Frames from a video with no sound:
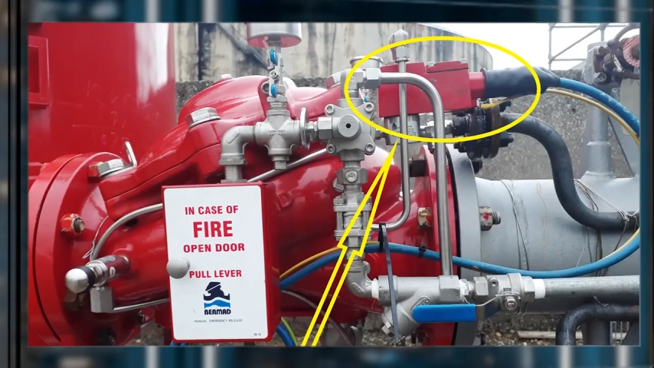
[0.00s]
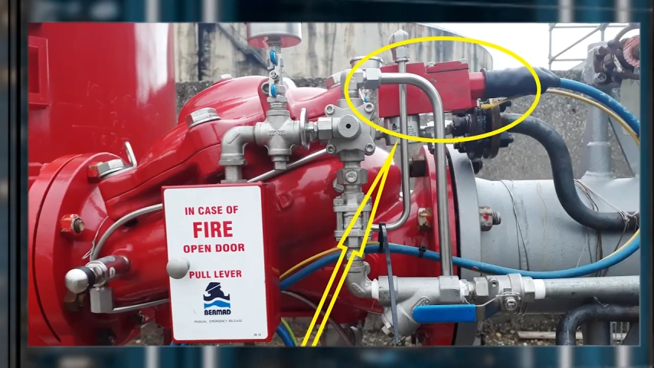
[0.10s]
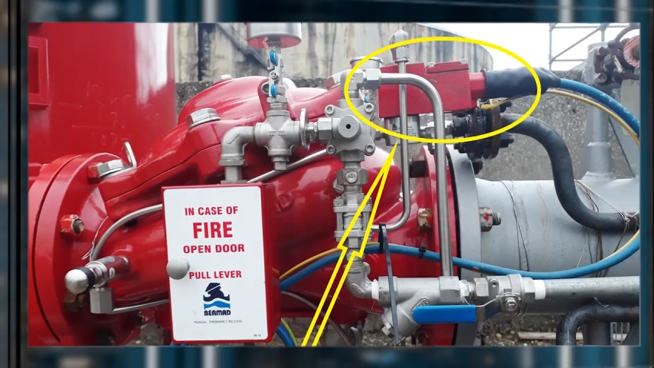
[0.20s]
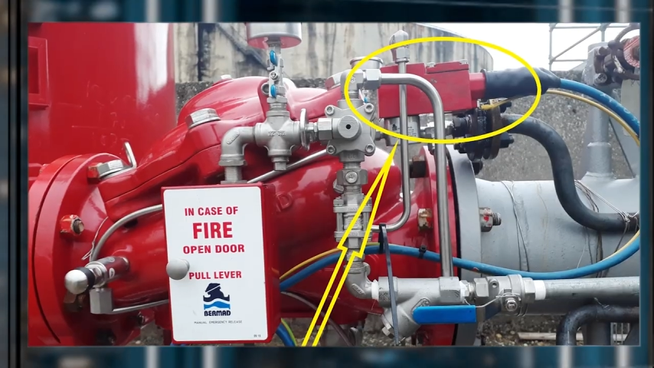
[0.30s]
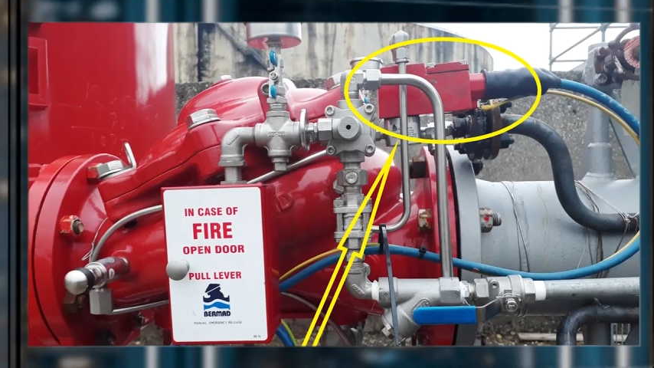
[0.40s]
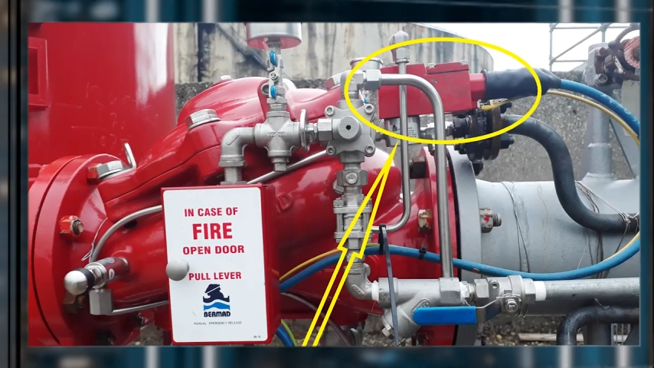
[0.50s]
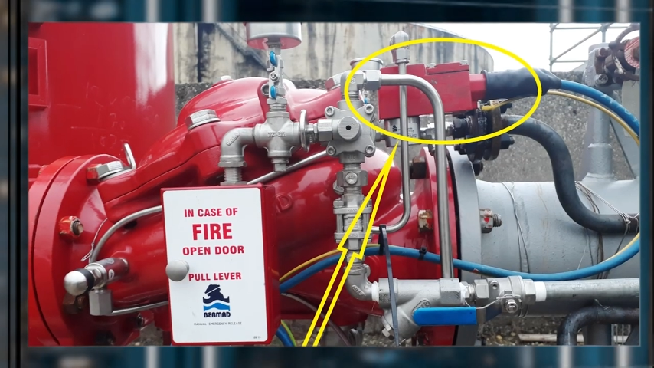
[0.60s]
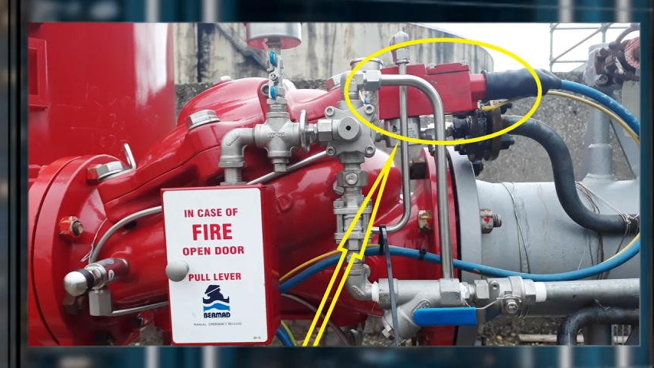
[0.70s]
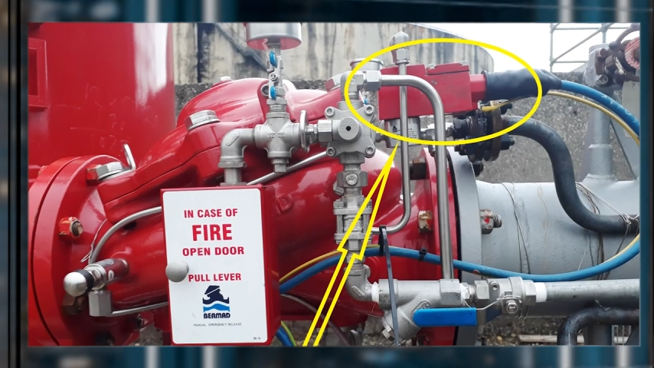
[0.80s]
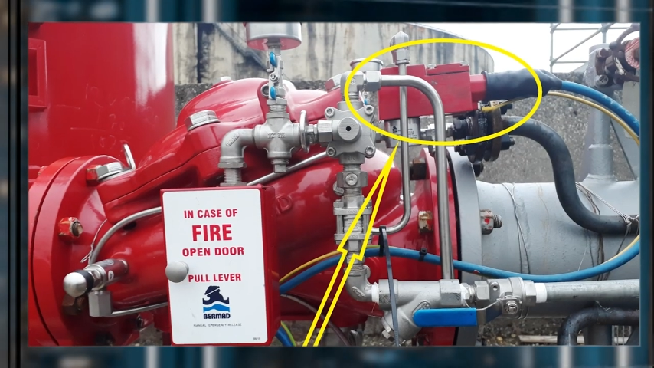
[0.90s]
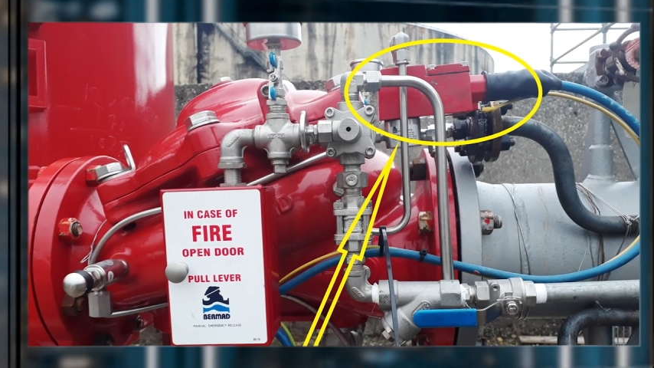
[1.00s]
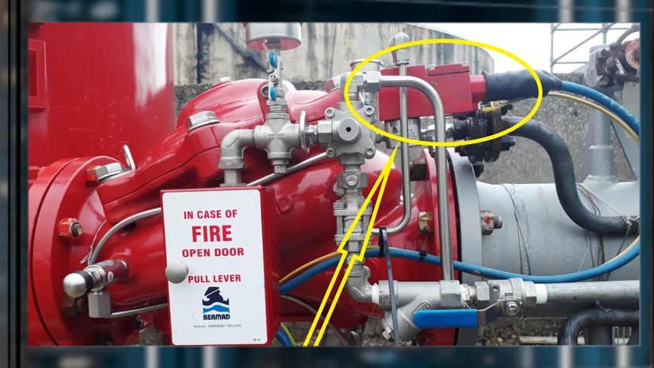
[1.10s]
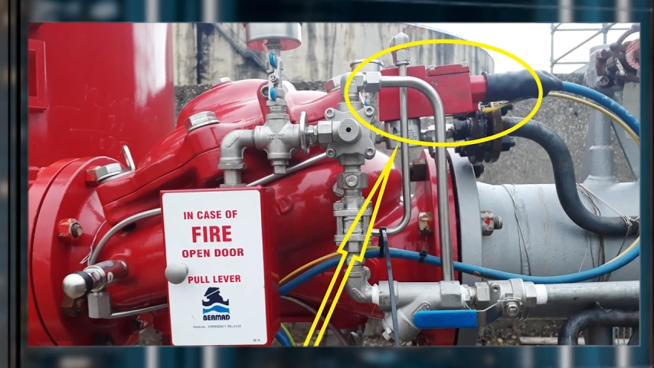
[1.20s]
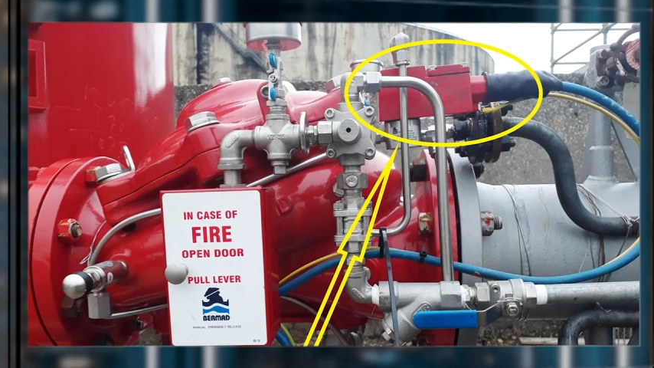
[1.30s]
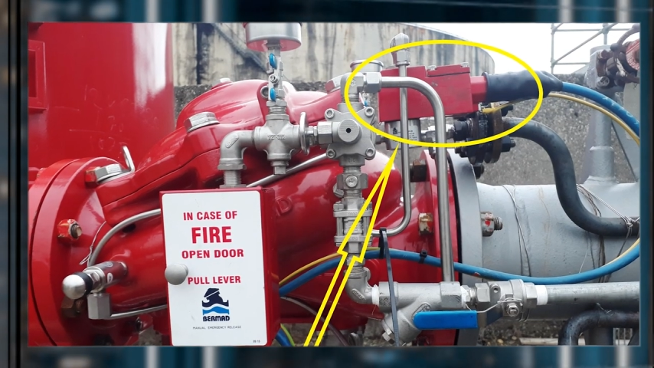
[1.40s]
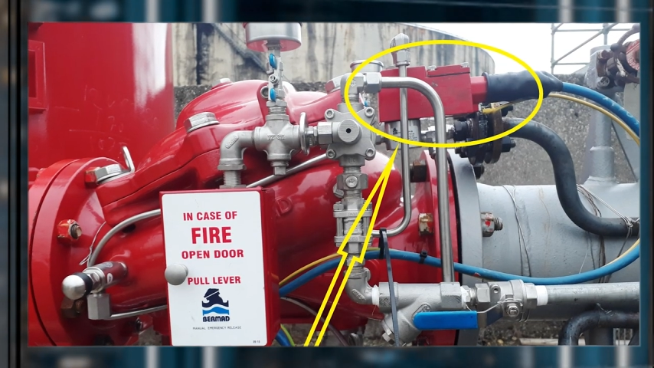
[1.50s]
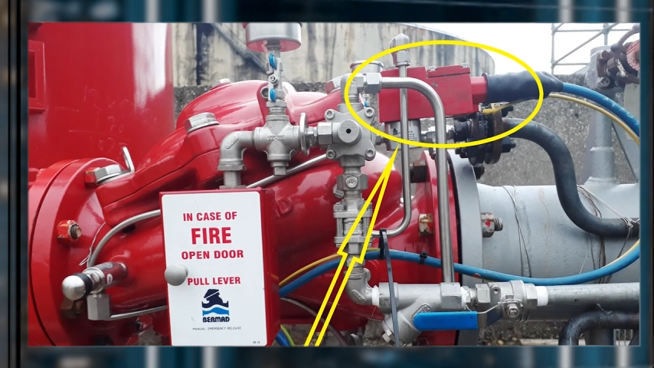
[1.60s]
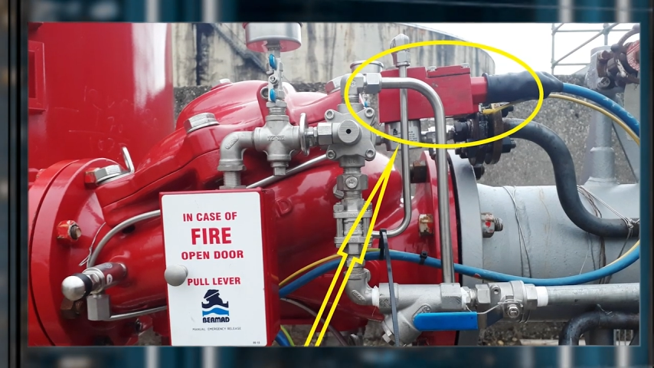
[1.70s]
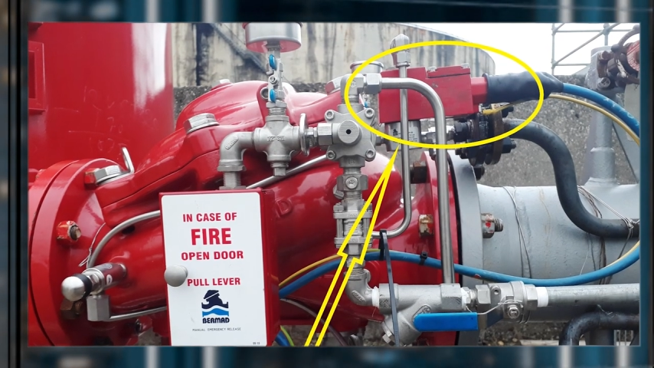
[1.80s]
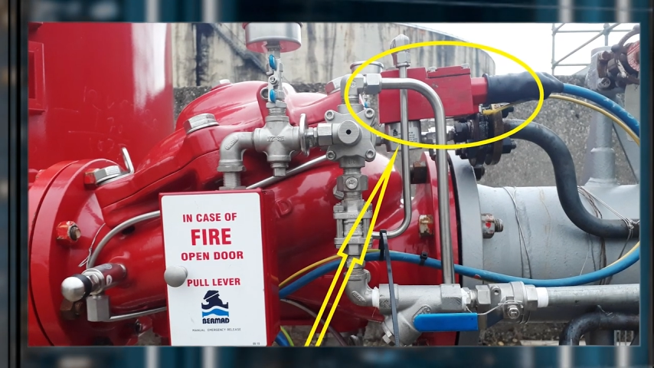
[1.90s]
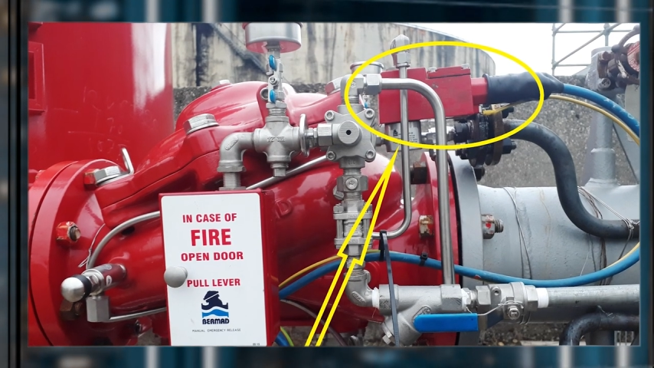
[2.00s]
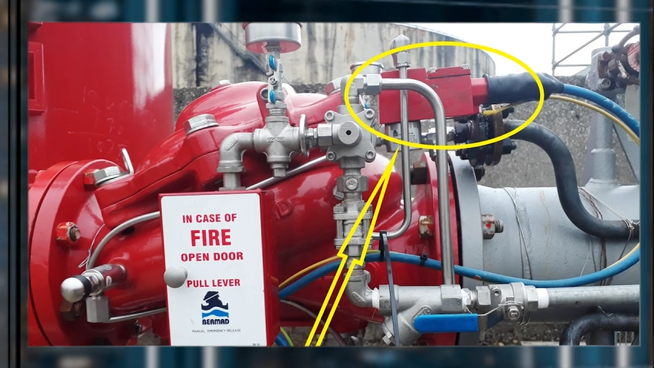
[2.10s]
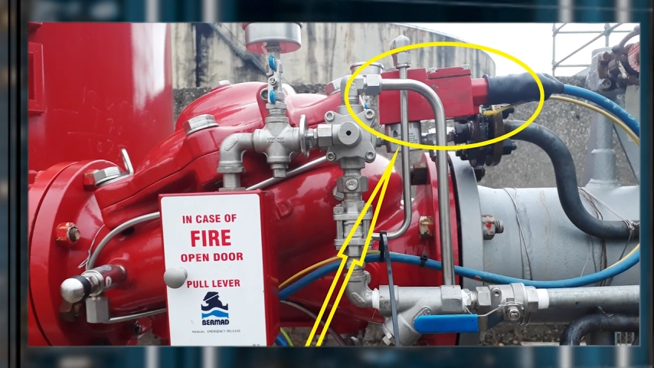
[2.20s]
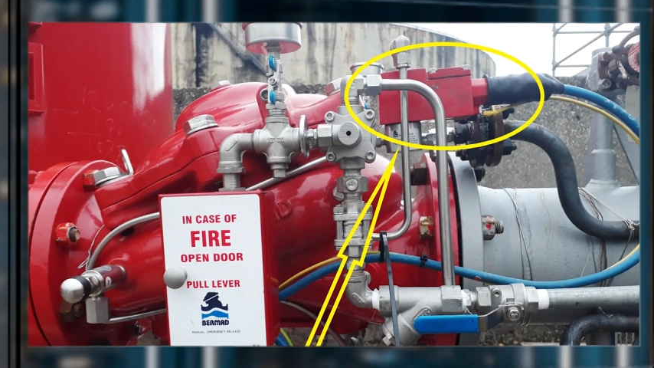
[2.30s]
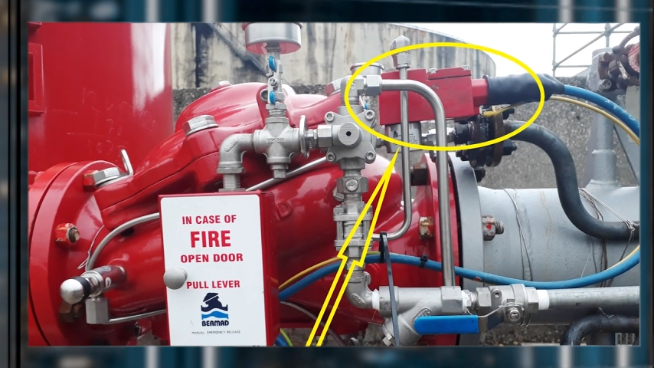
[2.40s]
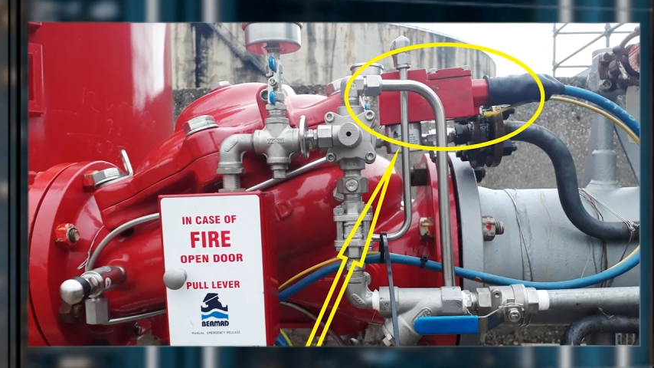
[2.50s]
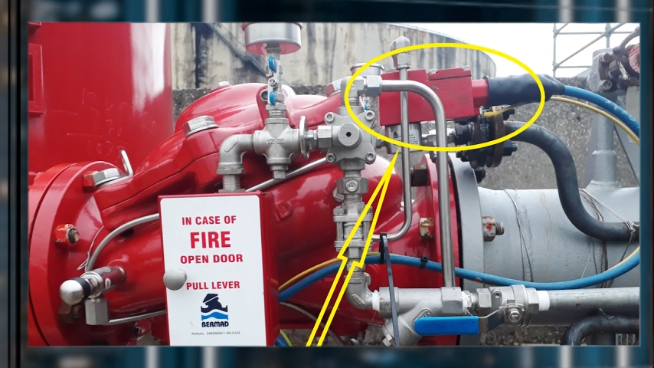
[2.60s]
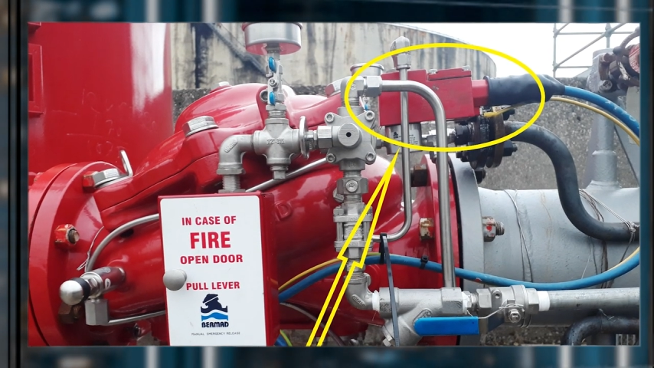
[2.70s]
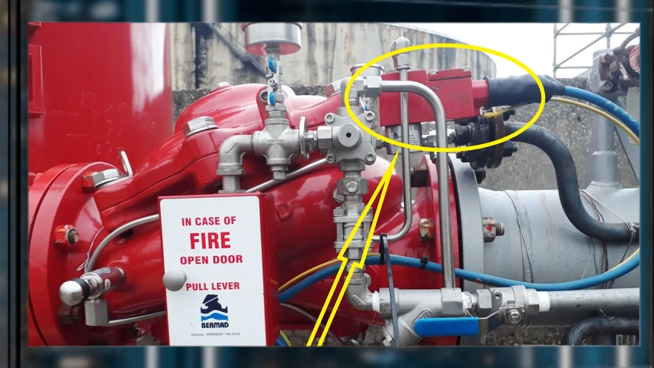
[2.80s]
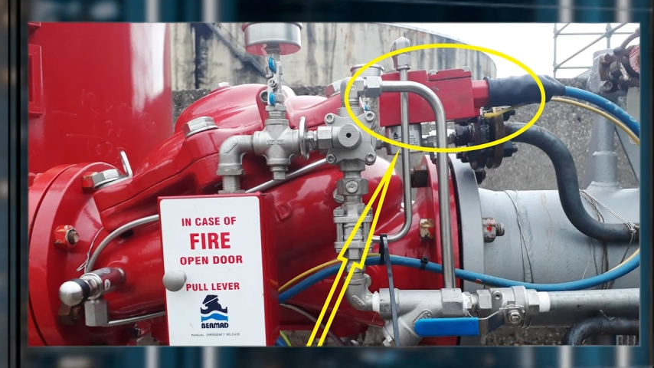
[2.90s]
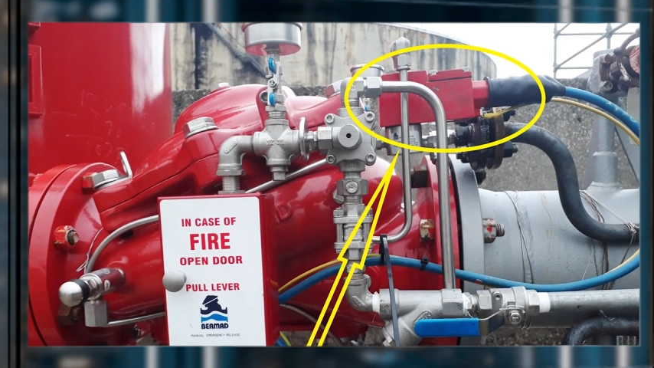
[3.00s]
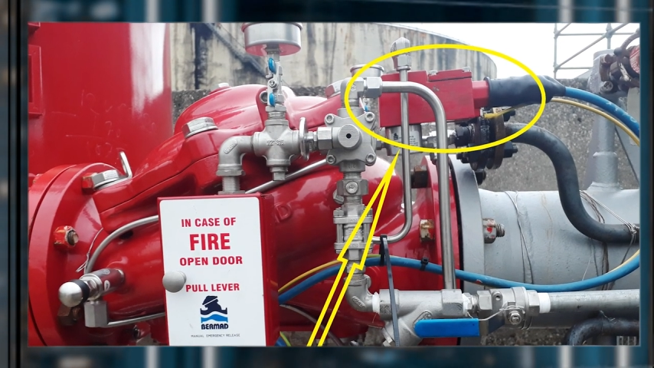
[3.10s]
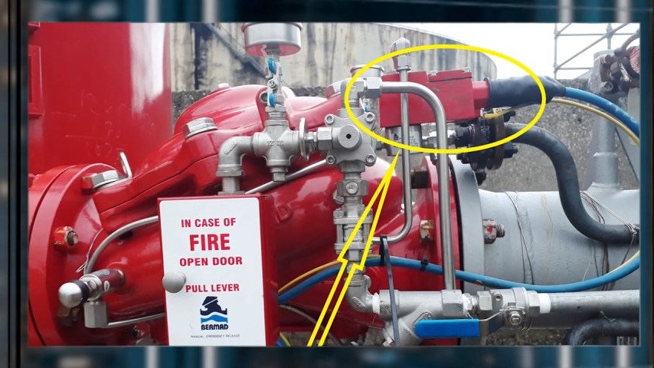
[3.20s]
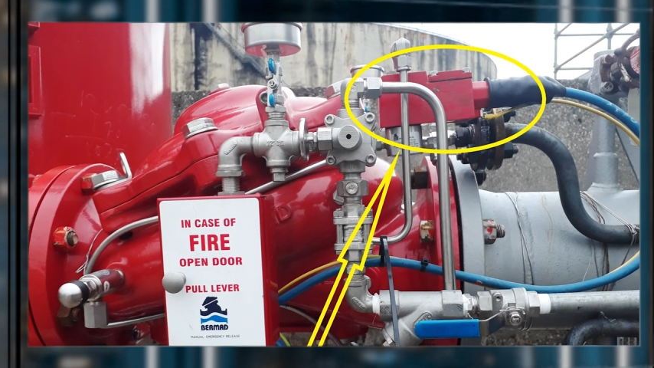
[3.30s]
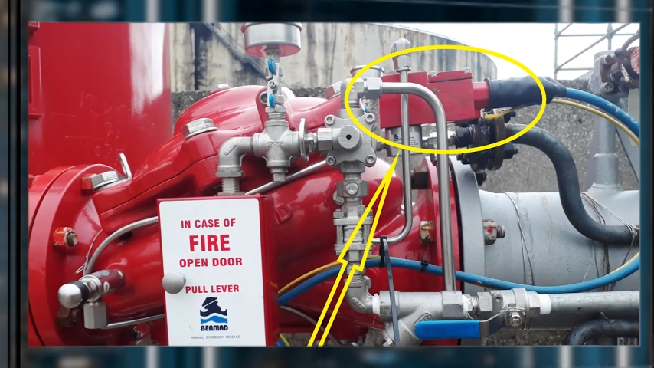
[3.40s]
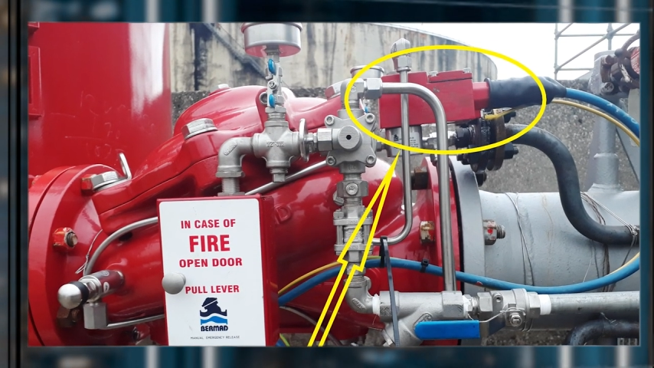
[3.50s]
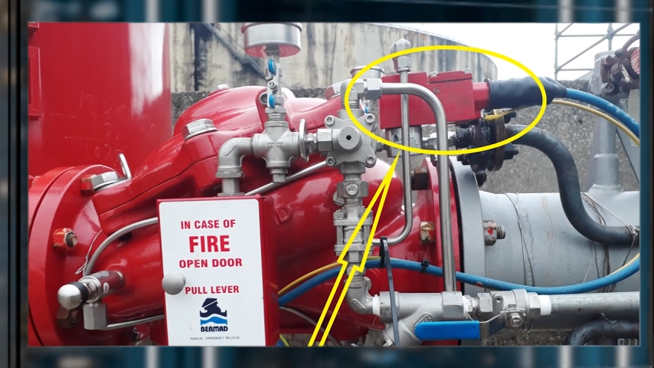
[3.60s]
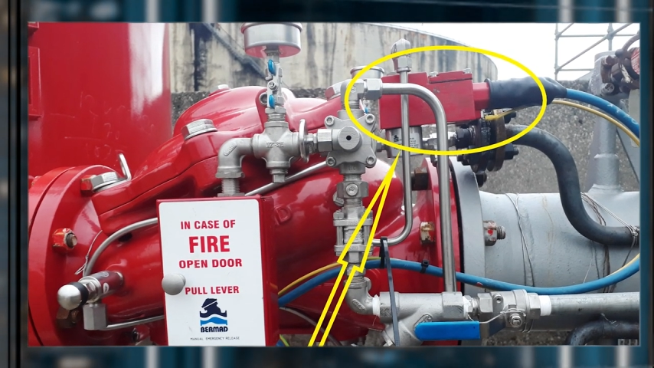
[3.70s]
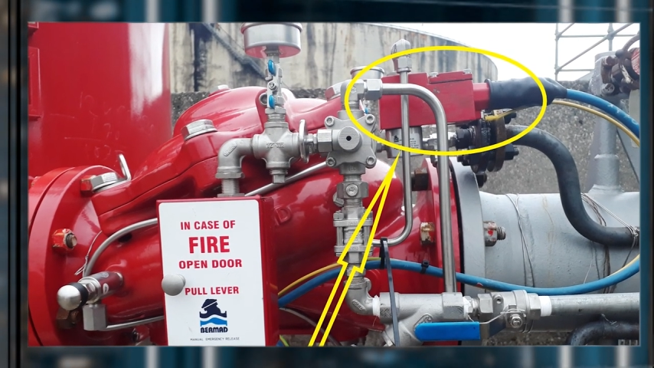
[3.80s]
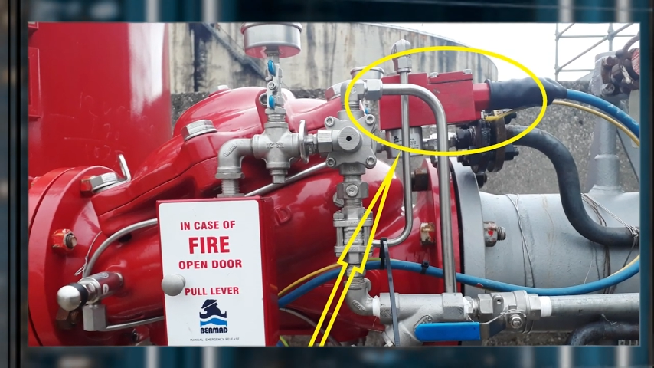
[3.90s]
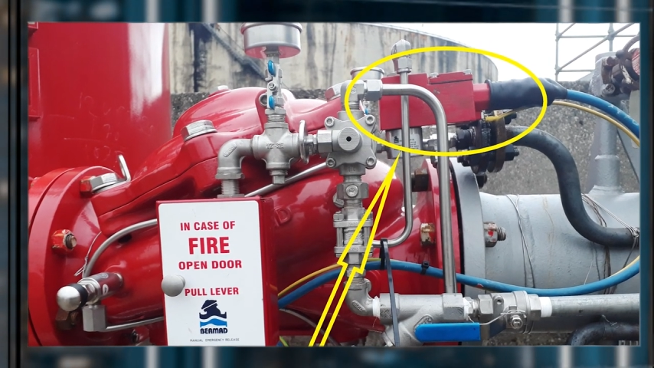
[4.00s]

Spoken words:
No face is visible, so there are no lips to read.